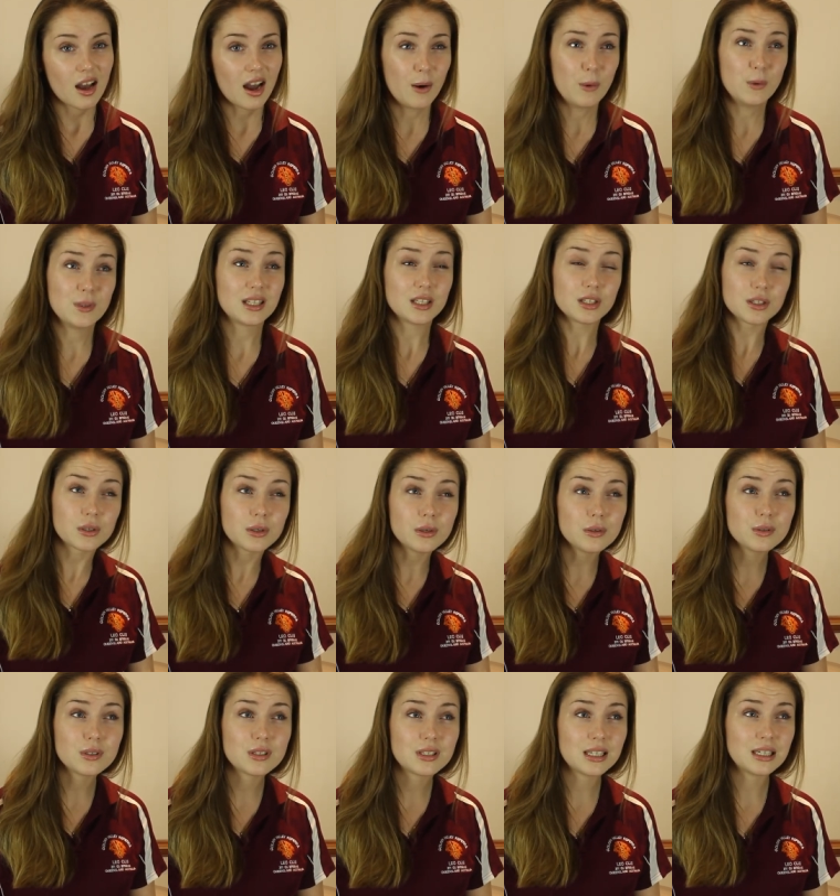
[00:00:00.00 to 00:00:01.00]
I was at
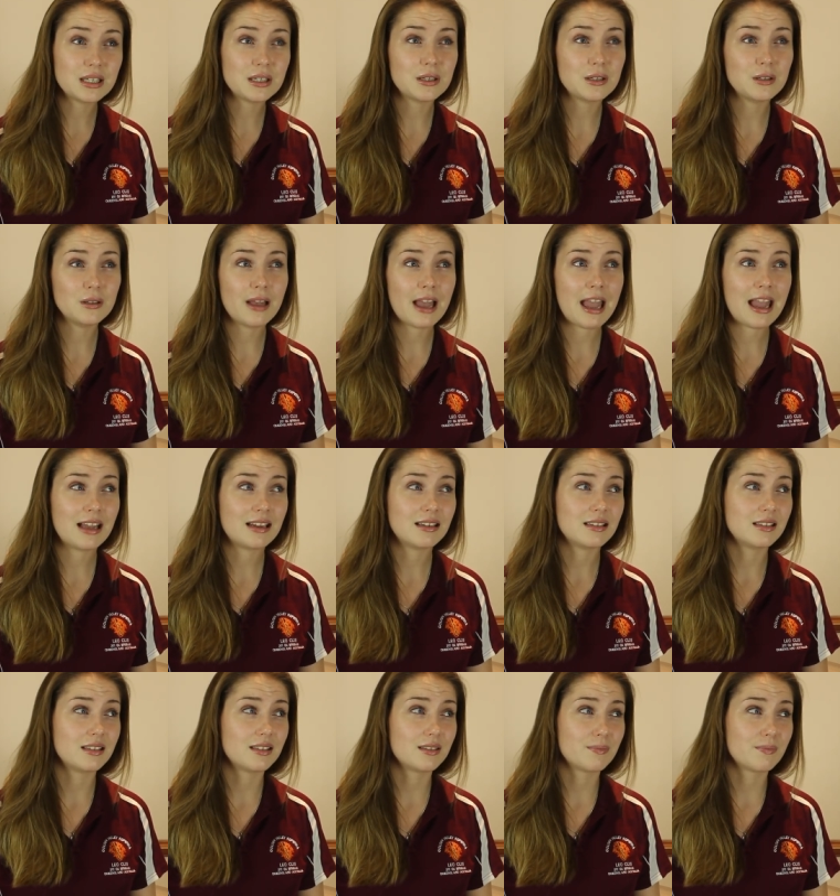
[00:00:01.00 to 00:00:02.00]
school still
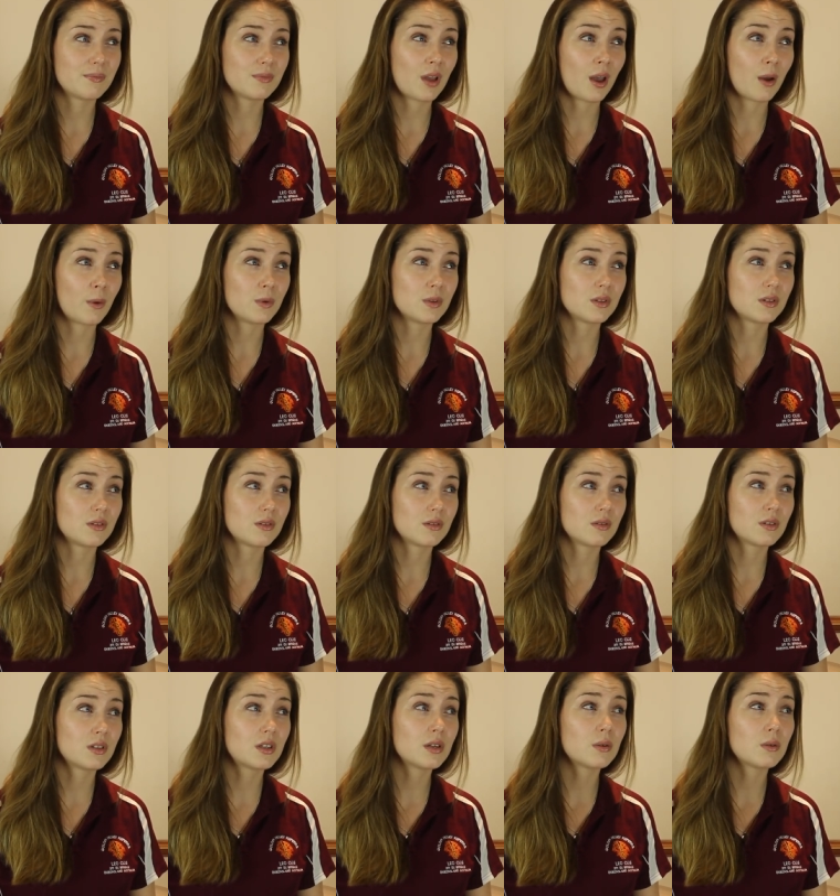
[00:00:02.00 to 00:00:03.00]
and I was
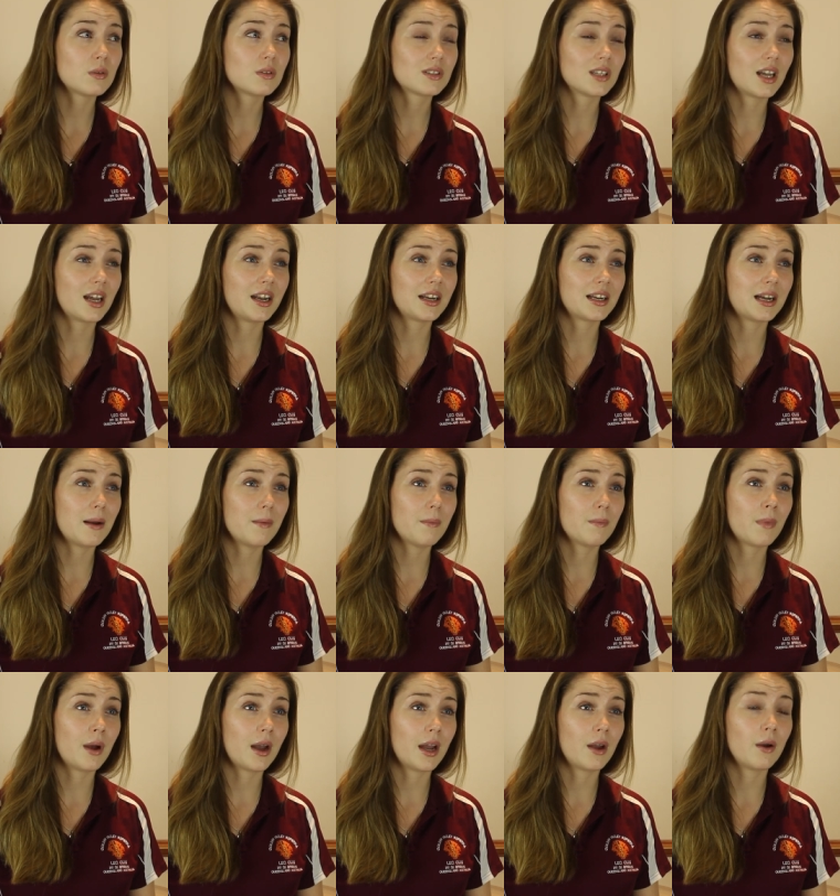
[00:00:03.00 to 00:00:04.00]
still starting
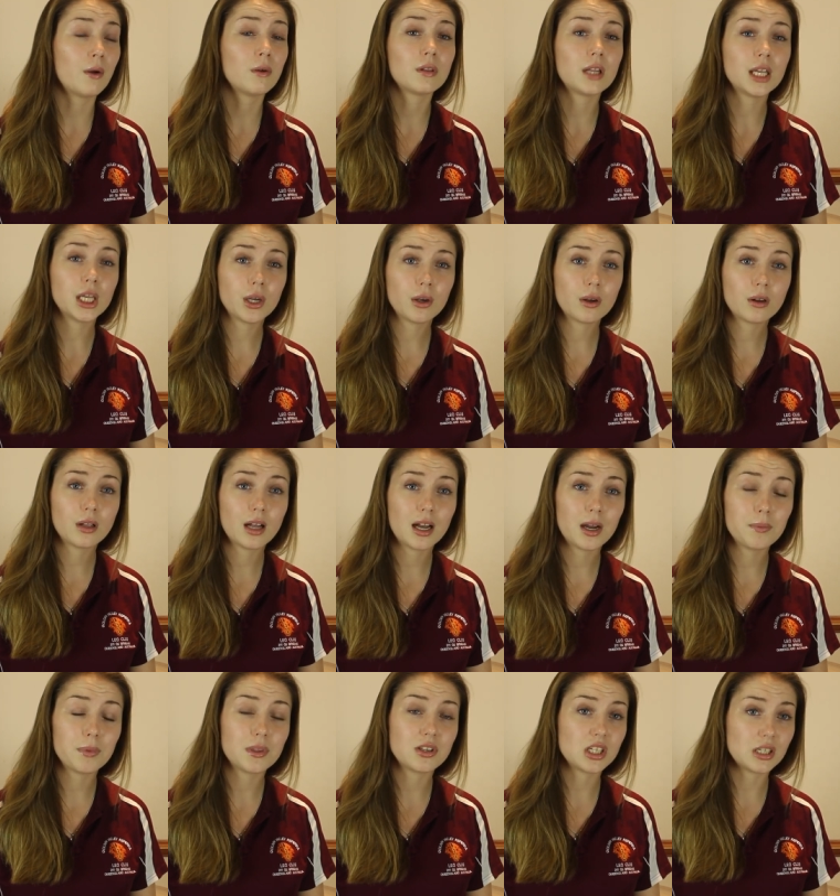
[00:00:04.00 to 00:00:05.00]
up my own Leo
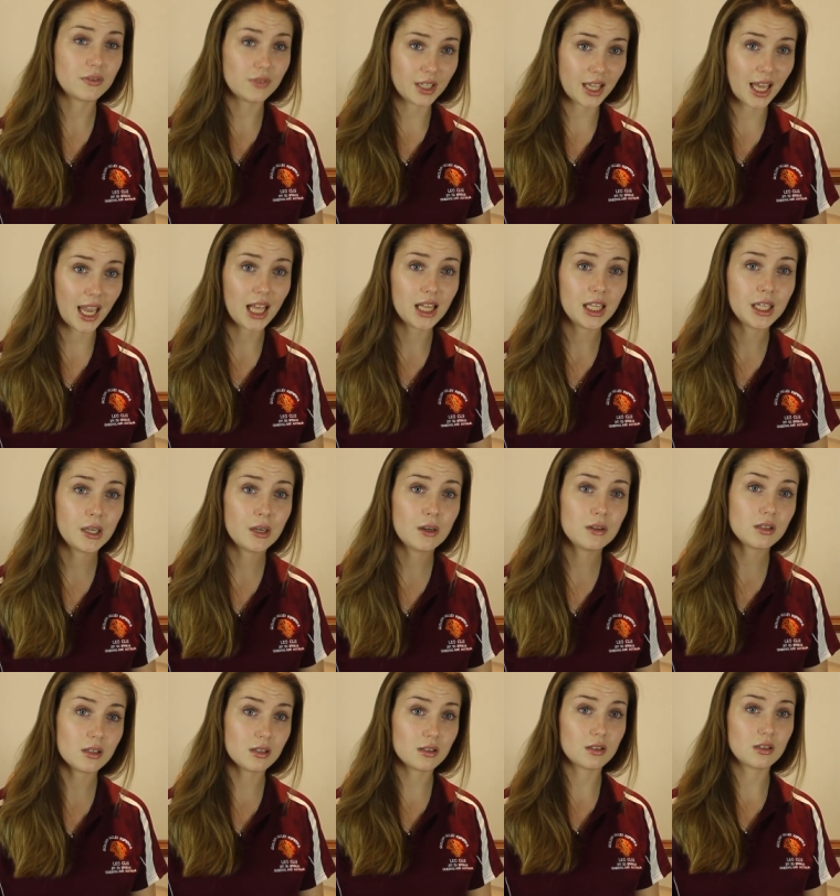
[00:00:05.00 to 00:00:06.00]
club, the GPK
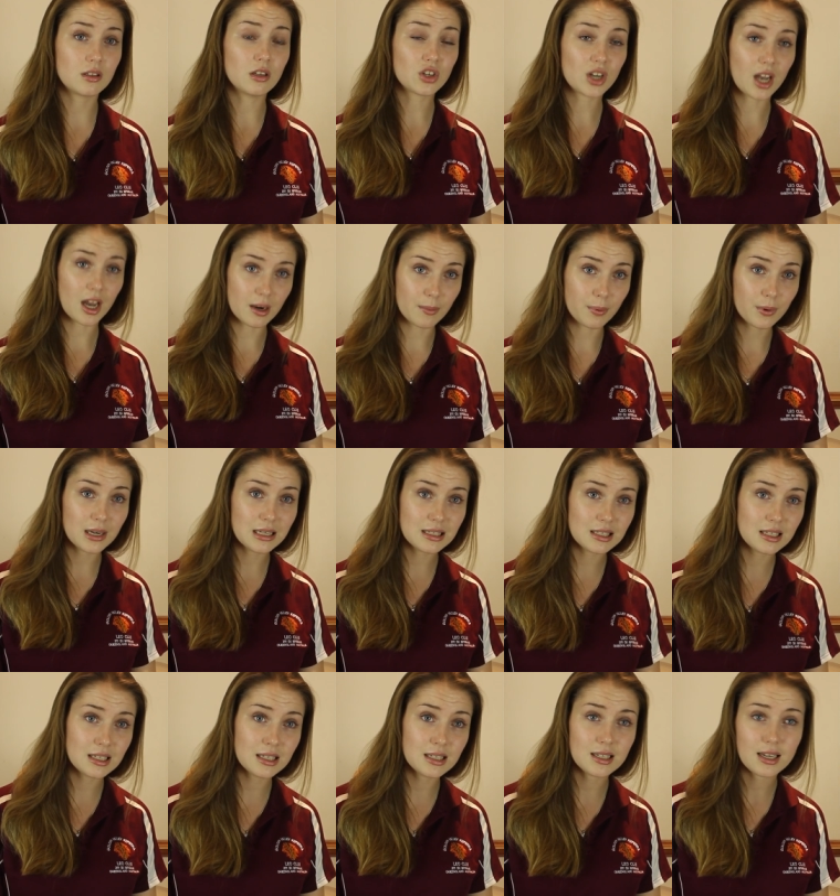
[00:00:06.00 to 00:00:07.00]
Leos, as the charter
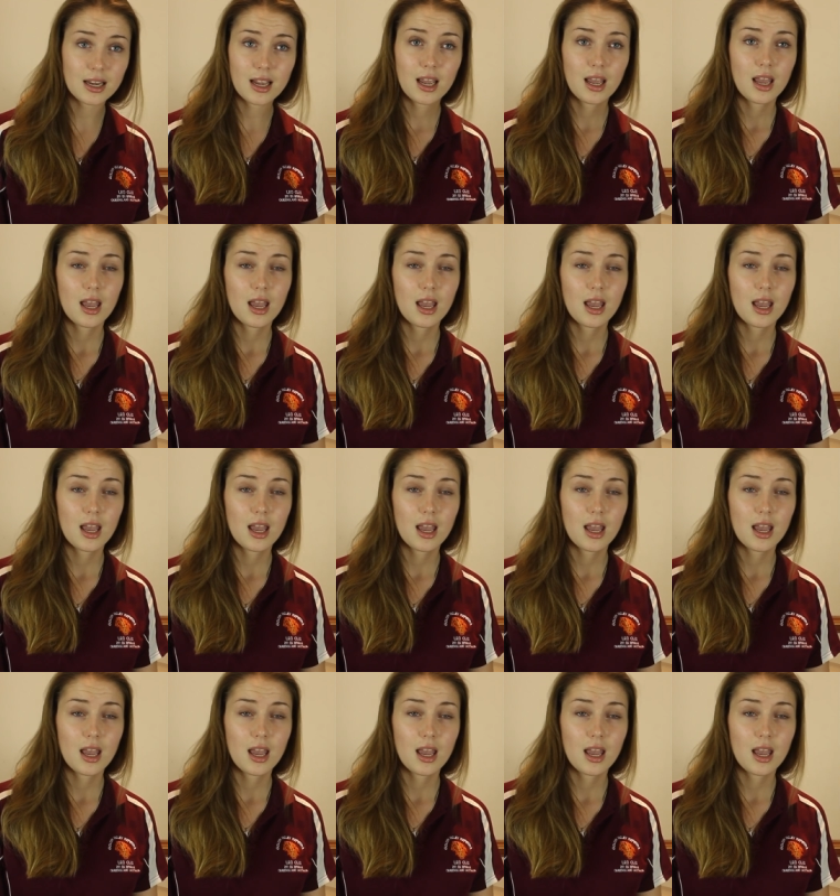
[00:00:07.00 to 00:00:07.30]
president.